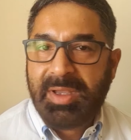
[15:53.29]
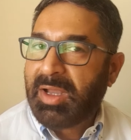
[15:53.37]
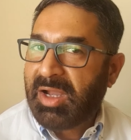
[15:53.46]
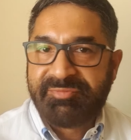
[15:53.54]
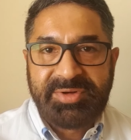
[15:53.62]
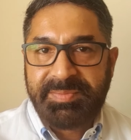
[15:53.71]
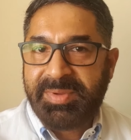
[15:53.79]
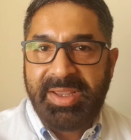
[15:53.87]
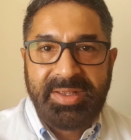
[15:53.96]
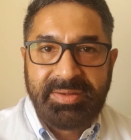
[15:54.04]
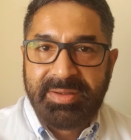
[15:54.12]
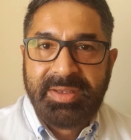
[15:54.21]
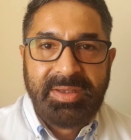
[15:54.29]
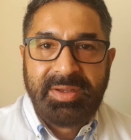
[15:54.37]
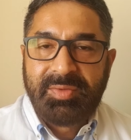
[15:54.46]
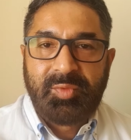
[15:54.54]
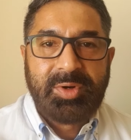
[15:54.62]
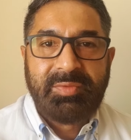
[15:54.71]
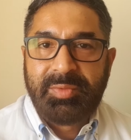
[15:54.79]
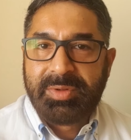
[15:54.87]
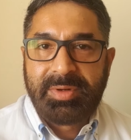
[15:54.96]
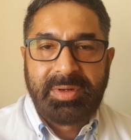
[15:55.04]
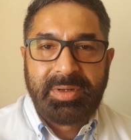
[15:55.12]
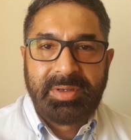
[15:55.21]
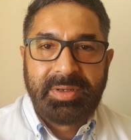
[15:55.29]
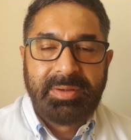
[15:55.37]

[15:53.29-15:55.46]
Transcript: after paying whatever